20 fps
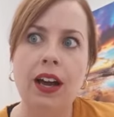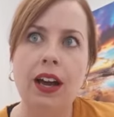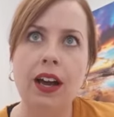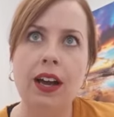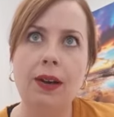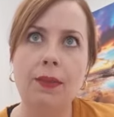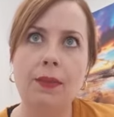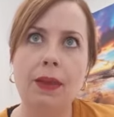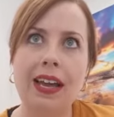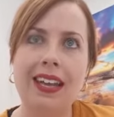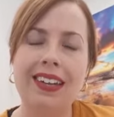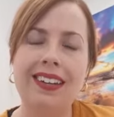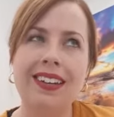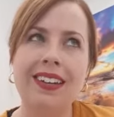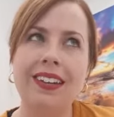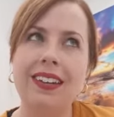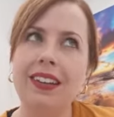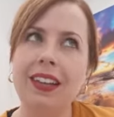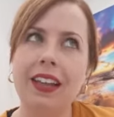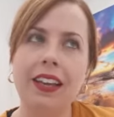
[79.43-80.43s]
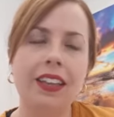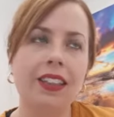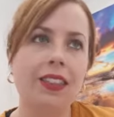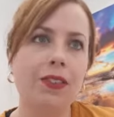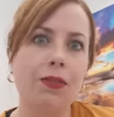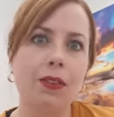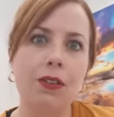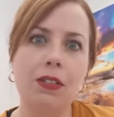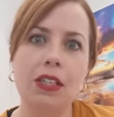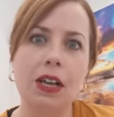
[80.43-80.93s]
um, and like
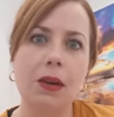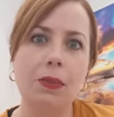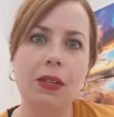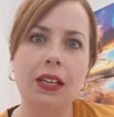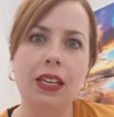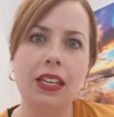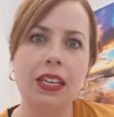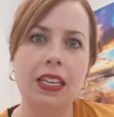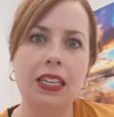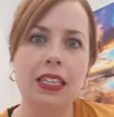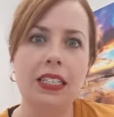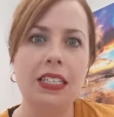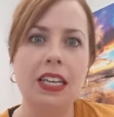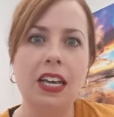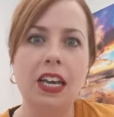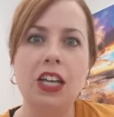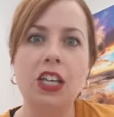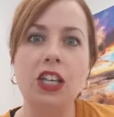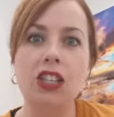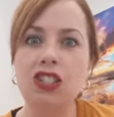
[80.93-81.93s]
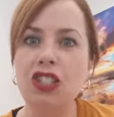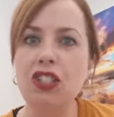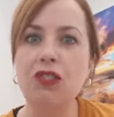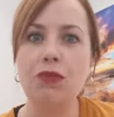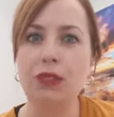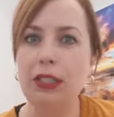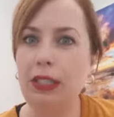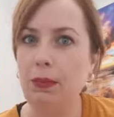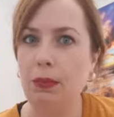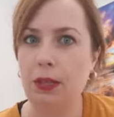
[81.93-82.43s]
the first couple of years, you're
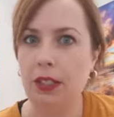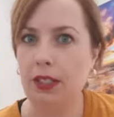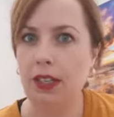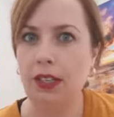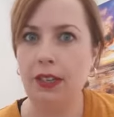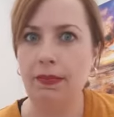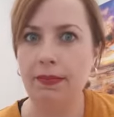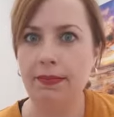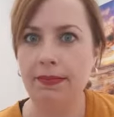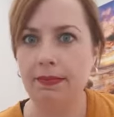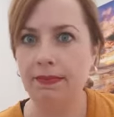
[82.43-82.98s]
just really busy.